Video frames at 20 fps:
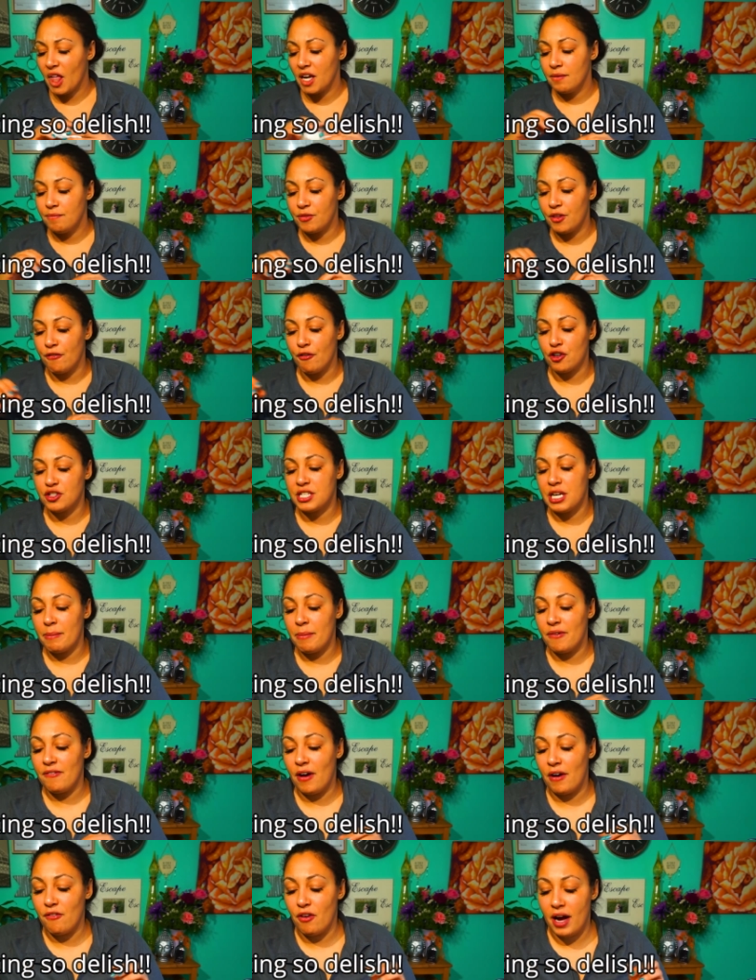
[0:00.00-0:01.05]
The first time I've
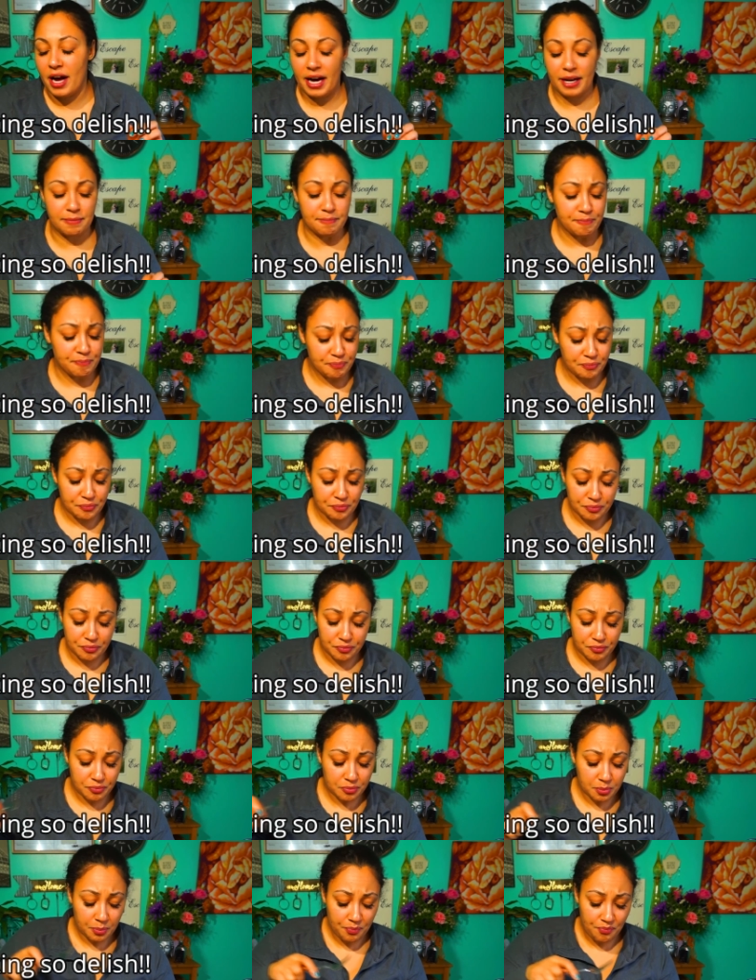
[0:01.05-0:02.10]
ever had
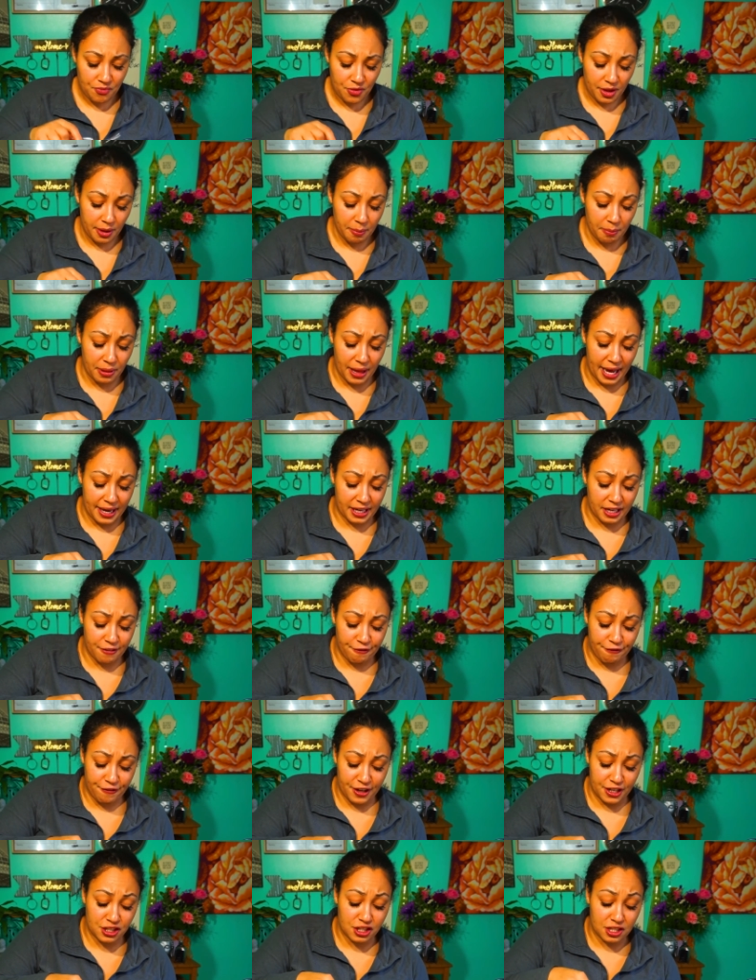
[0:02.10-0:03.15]
blackened
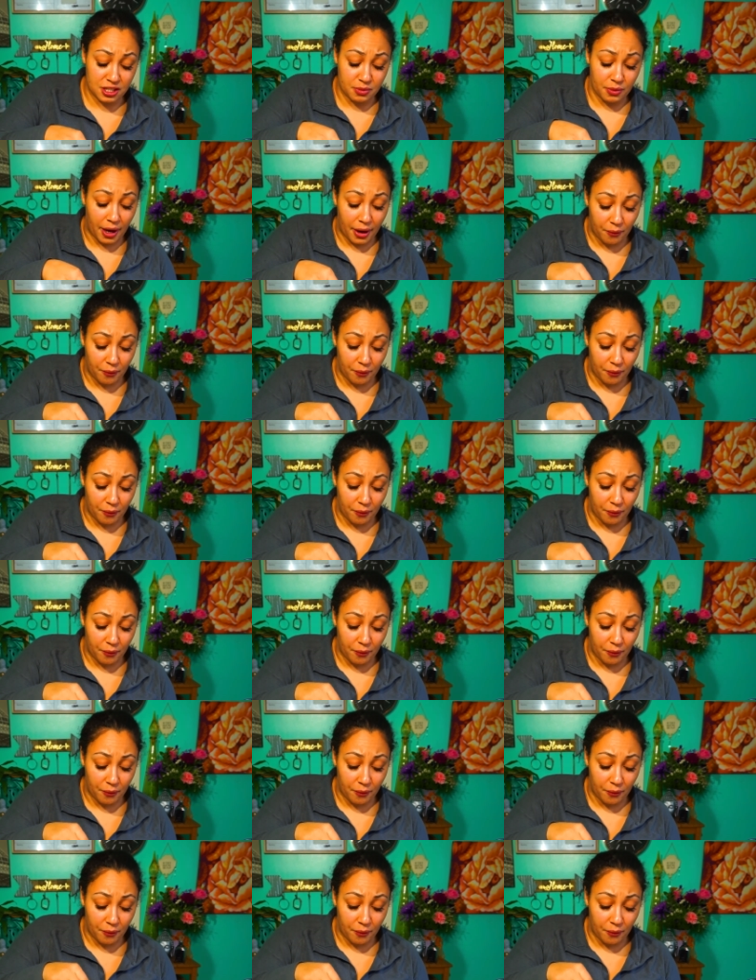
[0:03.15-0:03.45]
fish is when I